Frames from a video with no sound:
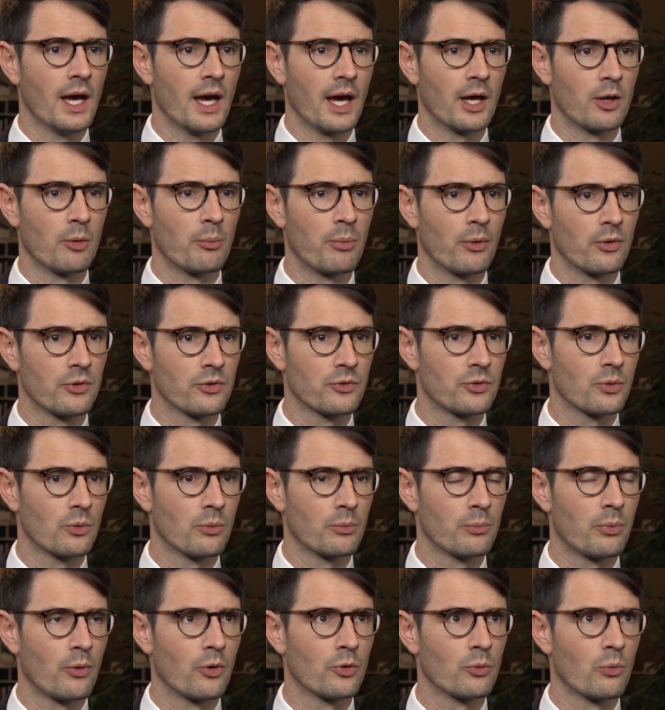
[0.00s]
And the
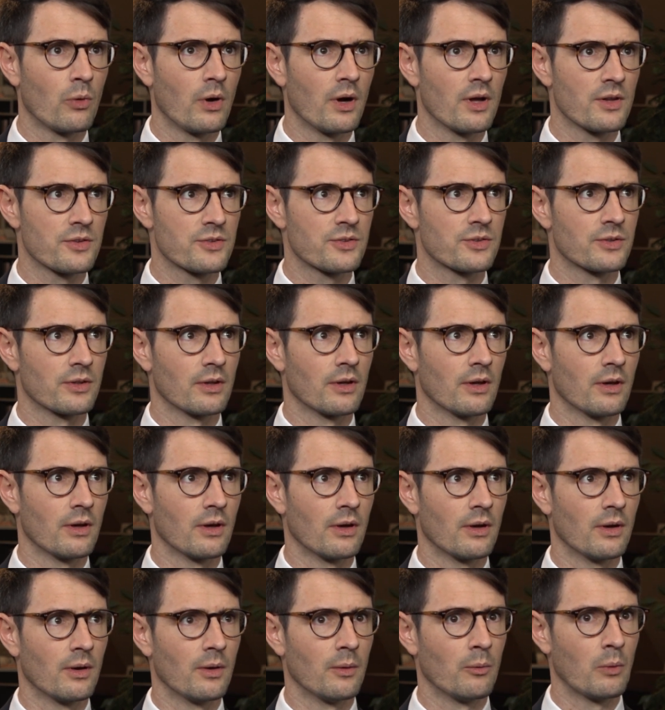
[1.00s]
point was
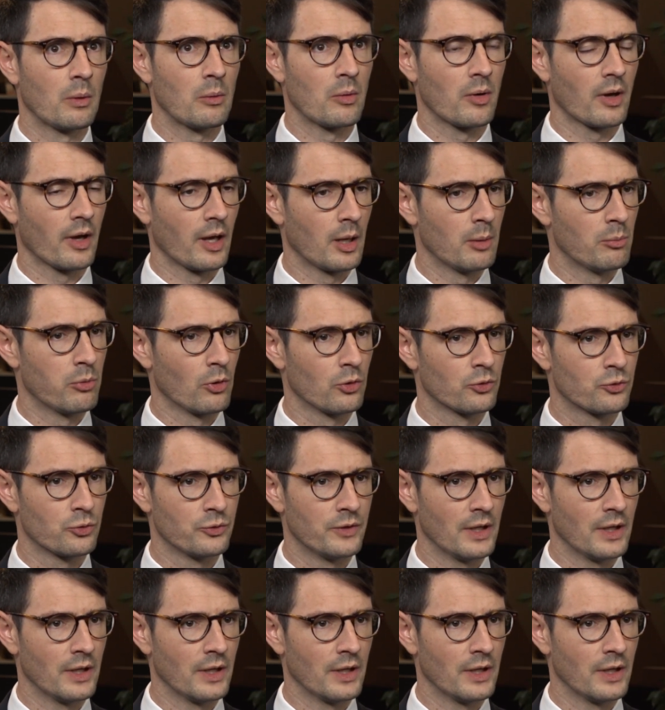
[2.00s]
we were able to